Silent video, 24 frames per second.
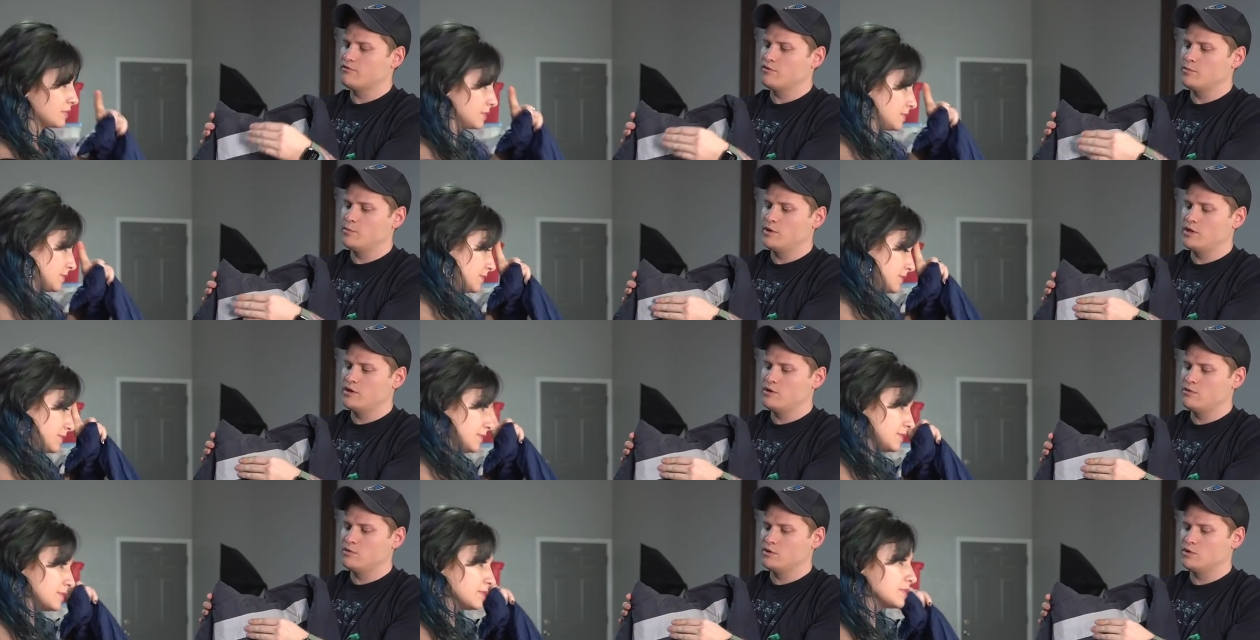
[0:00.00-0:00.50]

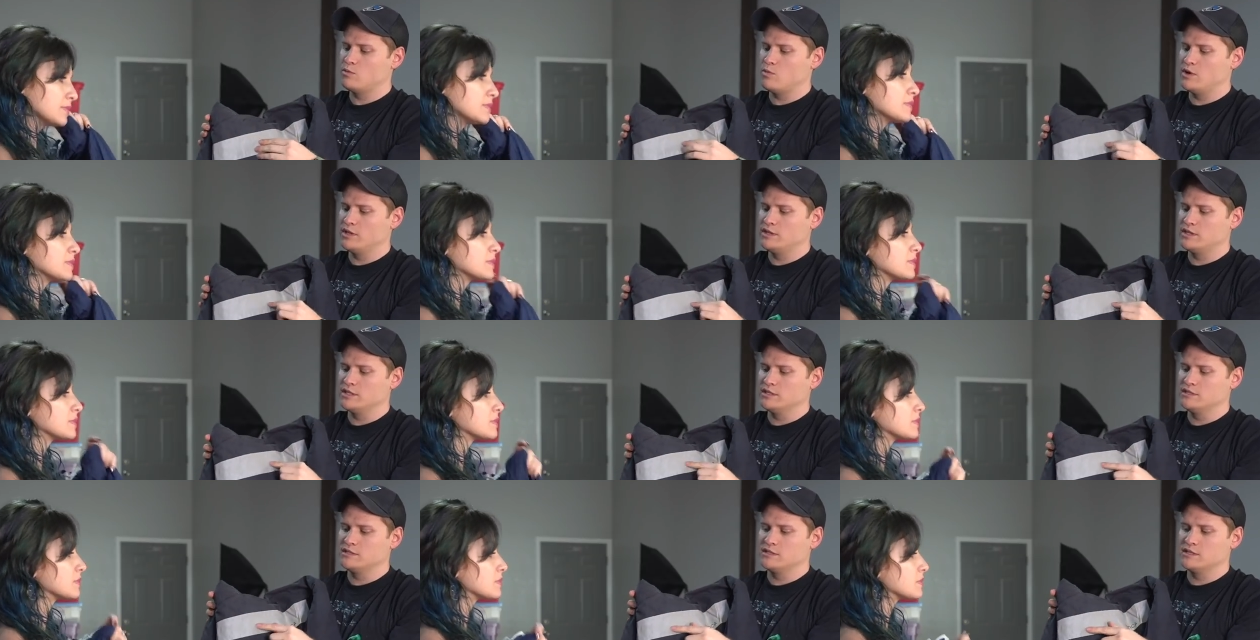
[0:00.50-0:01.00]
Speaker 1: familiar with what
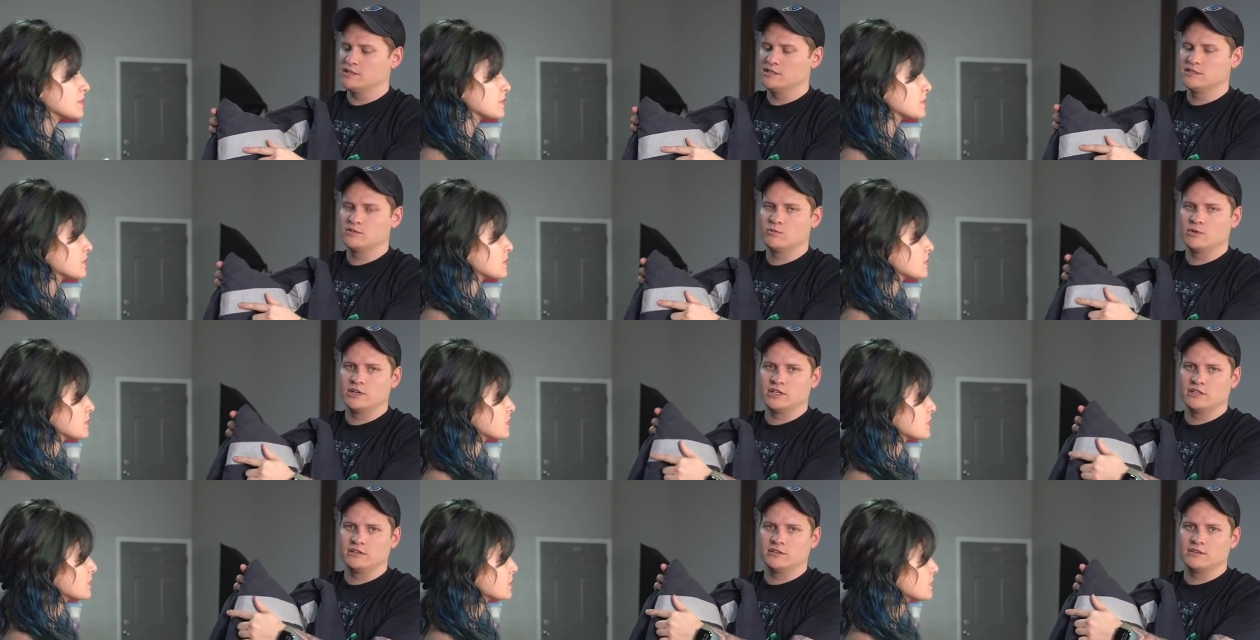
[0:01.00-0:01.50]
this is,
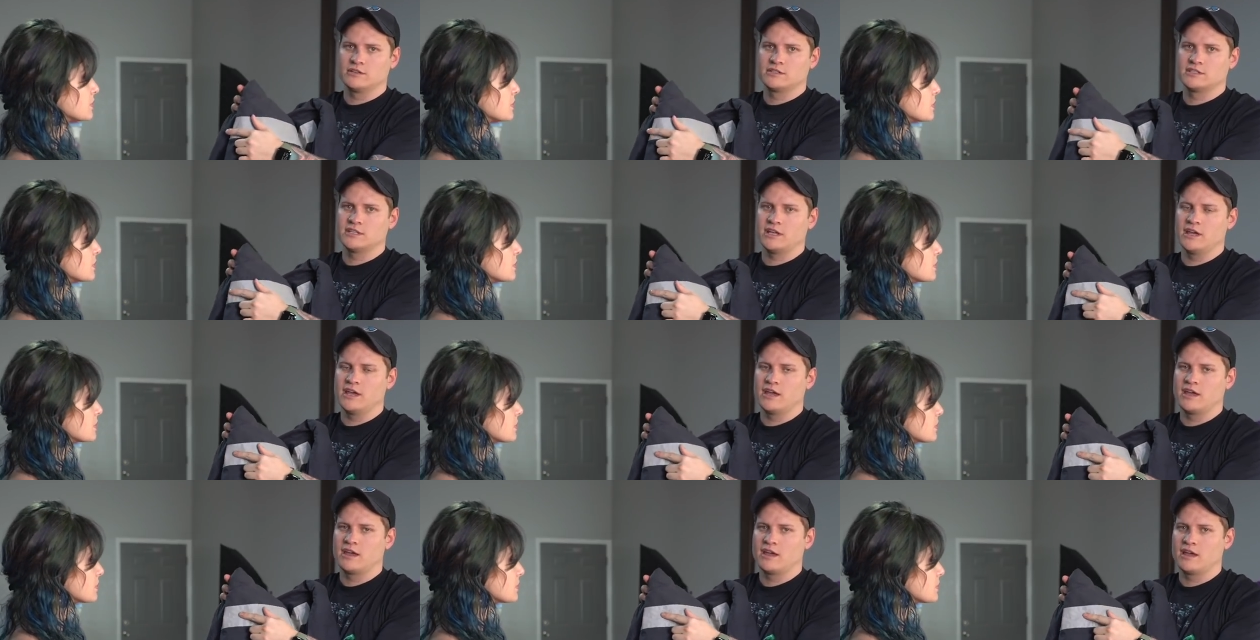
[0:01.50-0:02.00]
when it looks
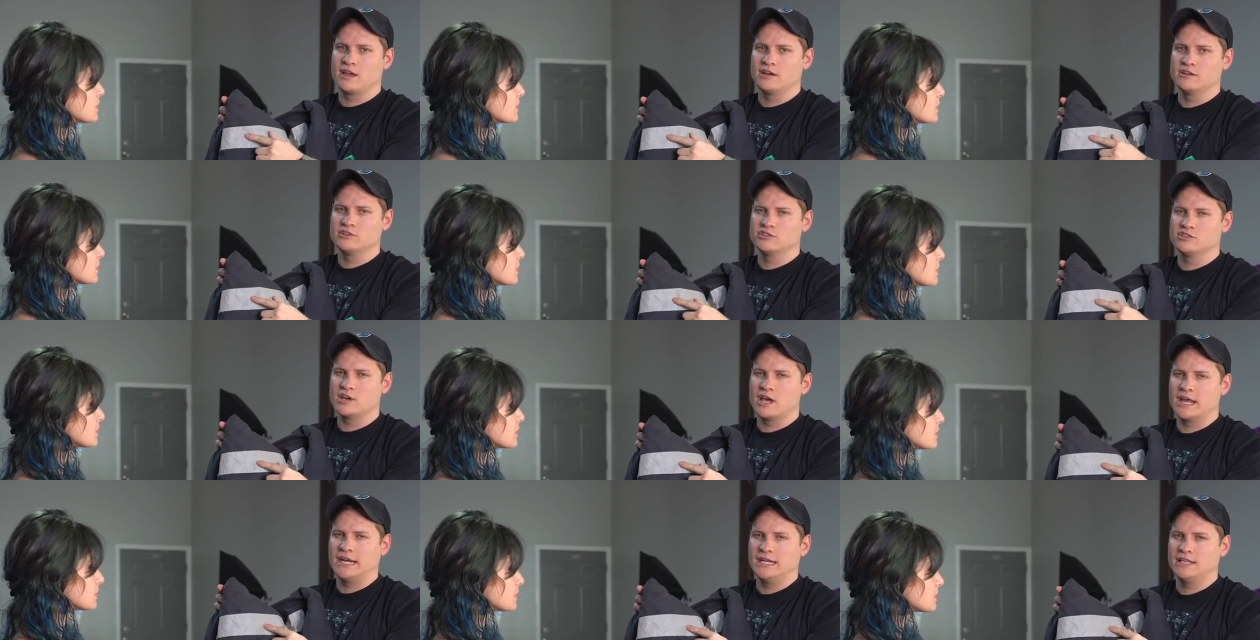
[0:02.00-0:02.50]
like kind of
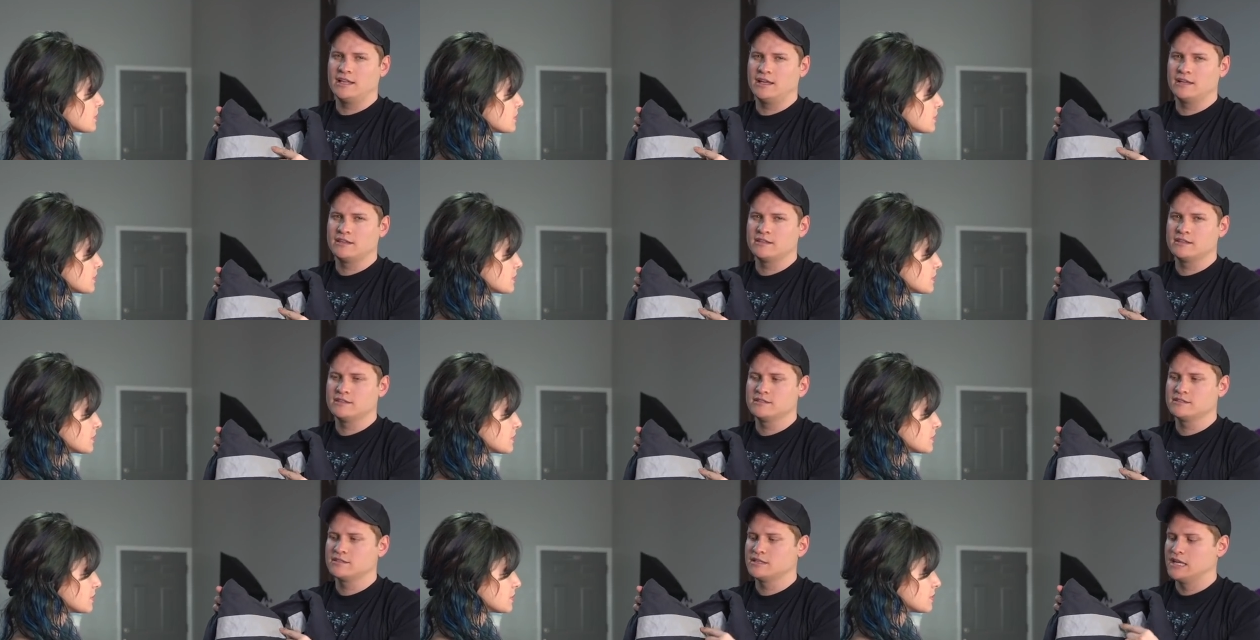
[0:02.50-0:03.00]
shiny like
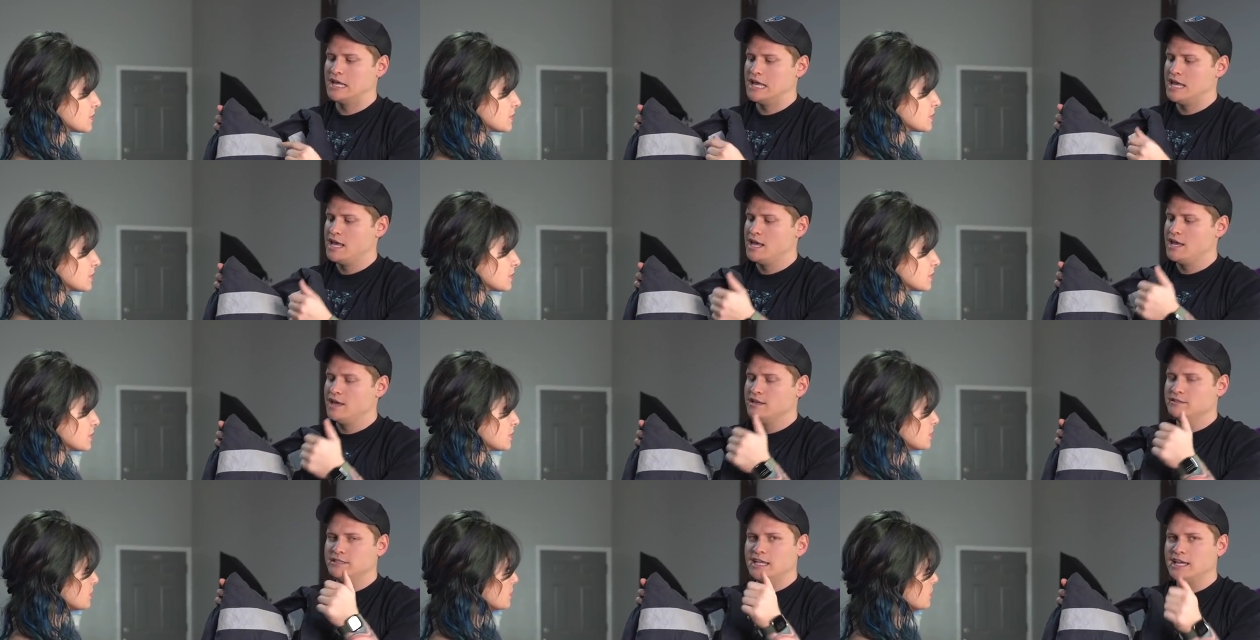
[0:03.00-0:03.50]
this,
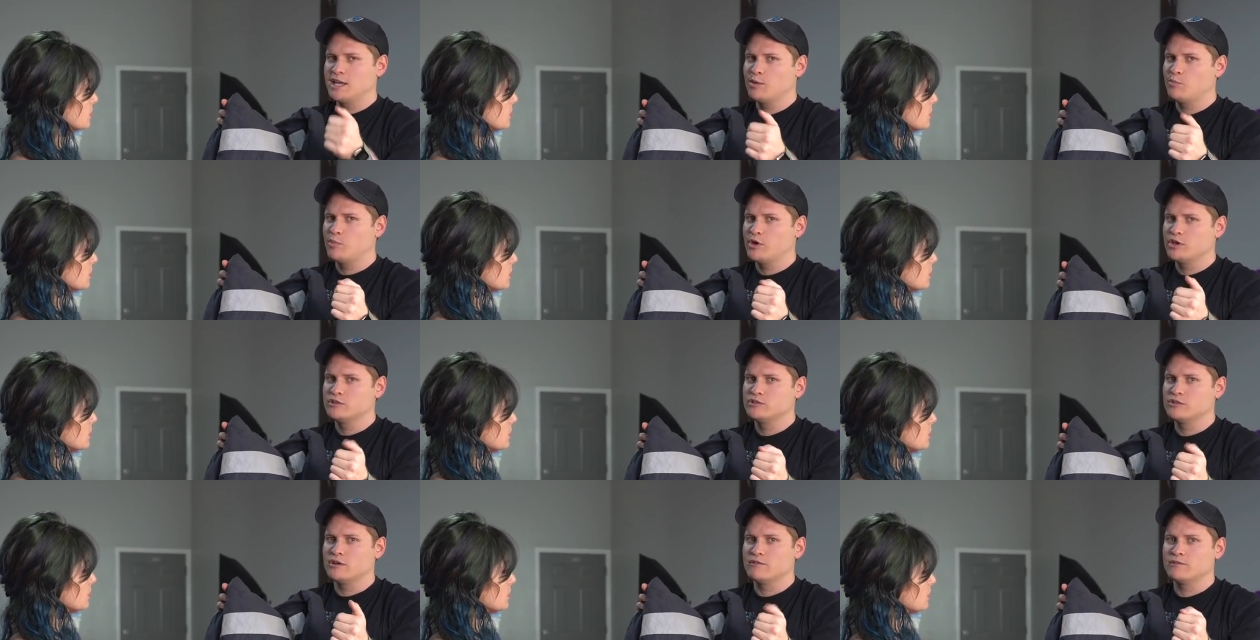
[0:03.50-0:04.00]
take a
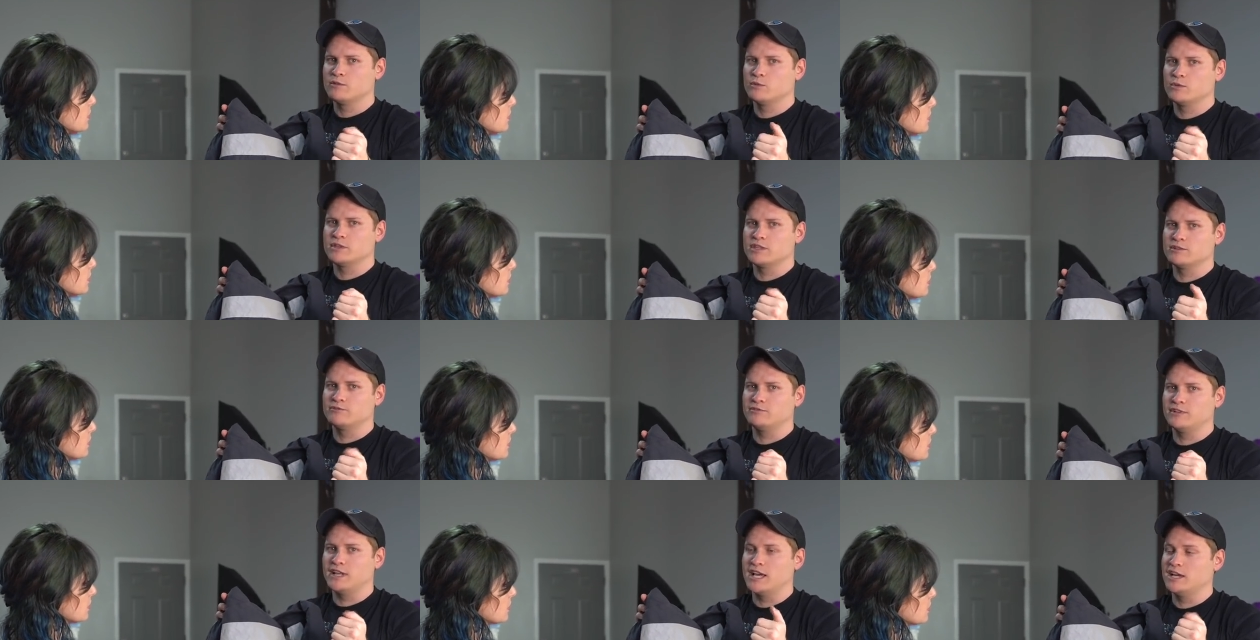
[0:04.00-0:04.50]
picture of it with the
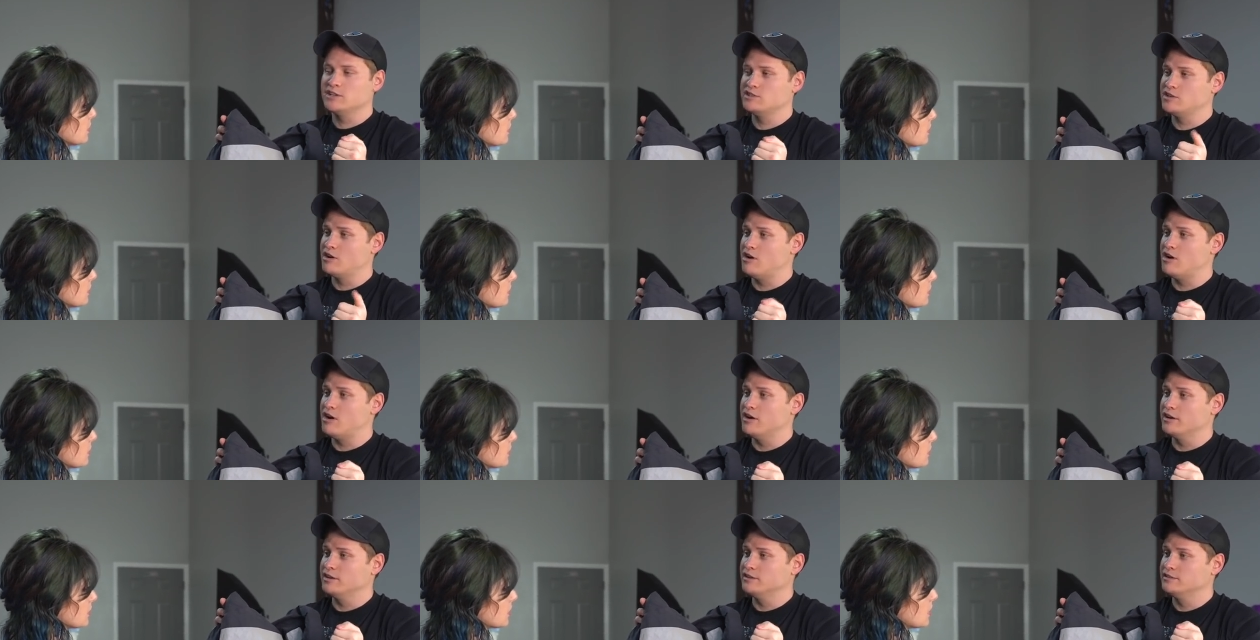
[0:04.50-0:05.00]
flash
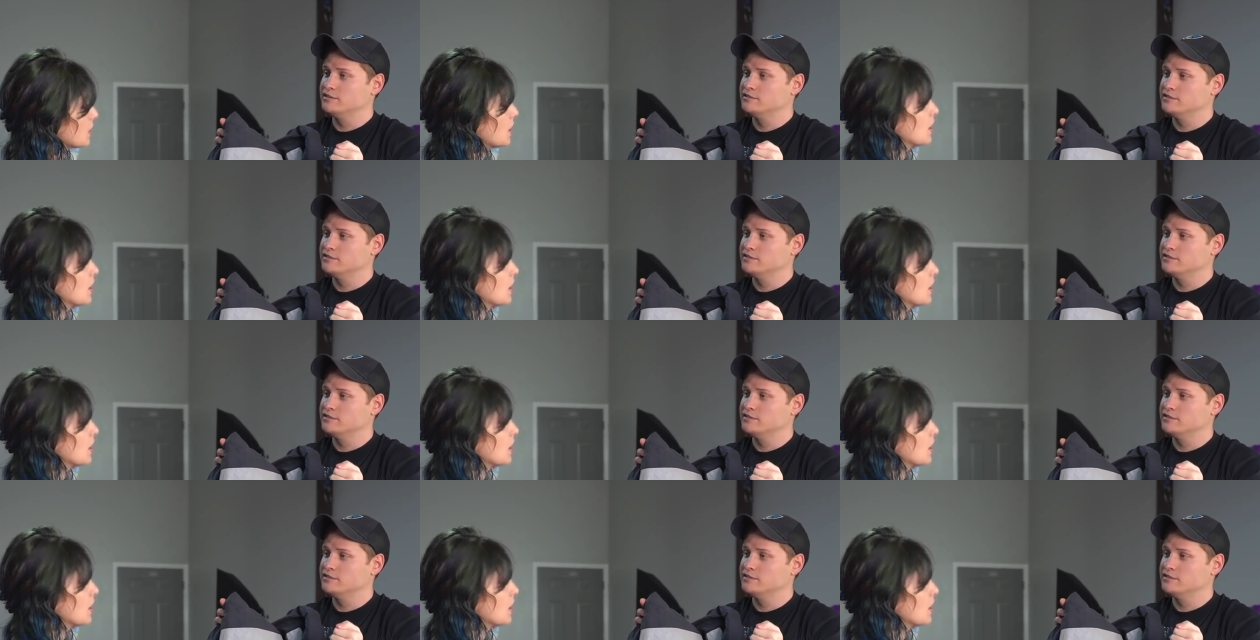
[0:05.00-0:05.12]
on.